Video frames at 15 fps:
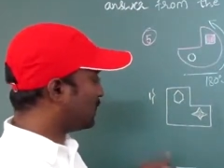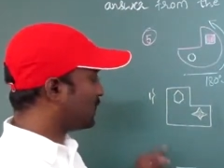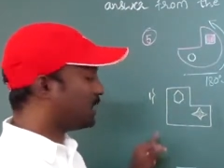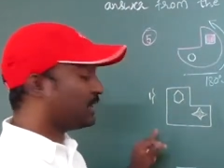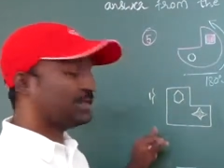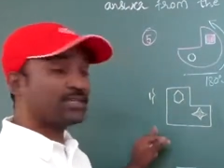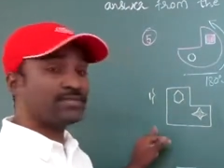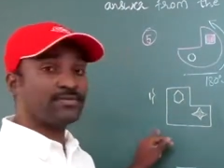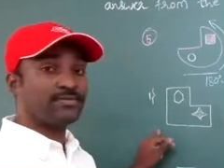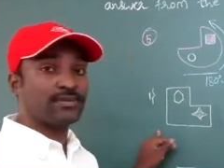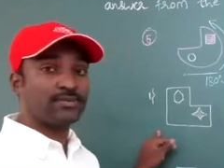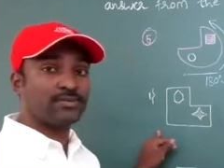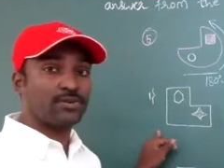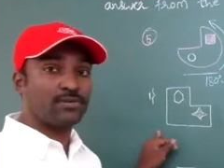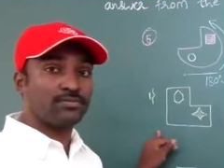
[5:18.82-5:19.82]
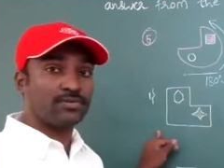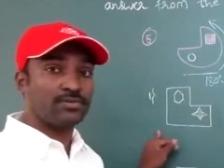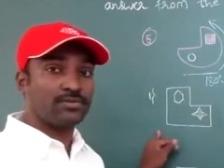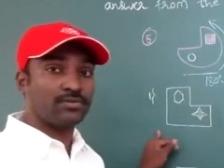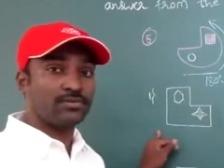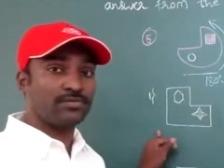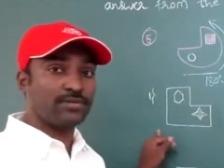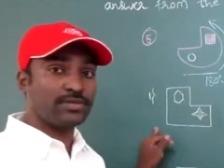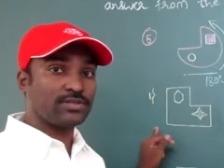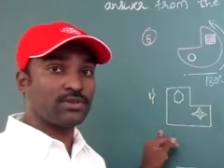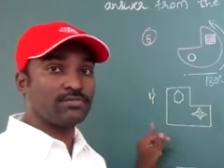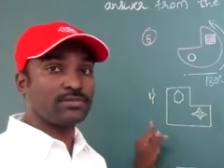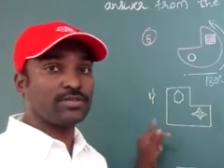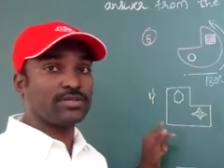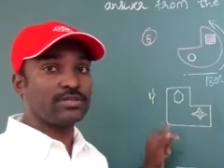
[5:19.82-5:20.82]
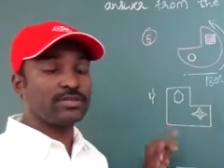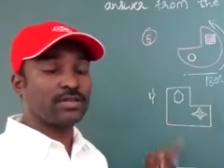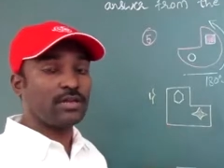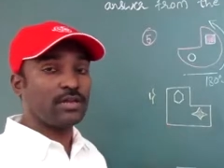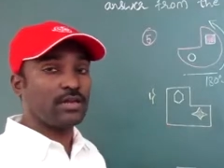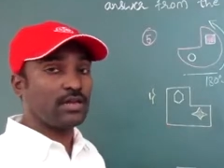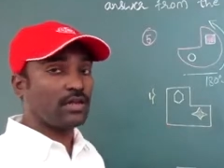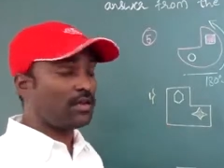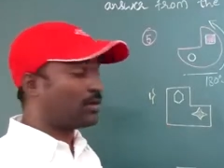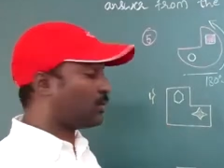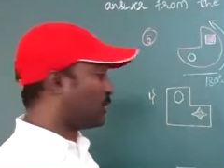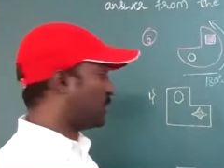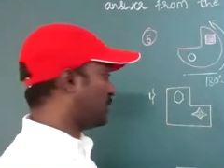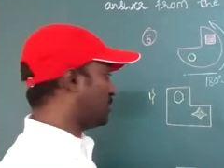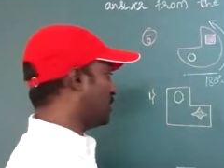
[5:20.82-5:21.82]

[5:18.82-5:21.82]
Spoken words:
It is first option. So first option is the right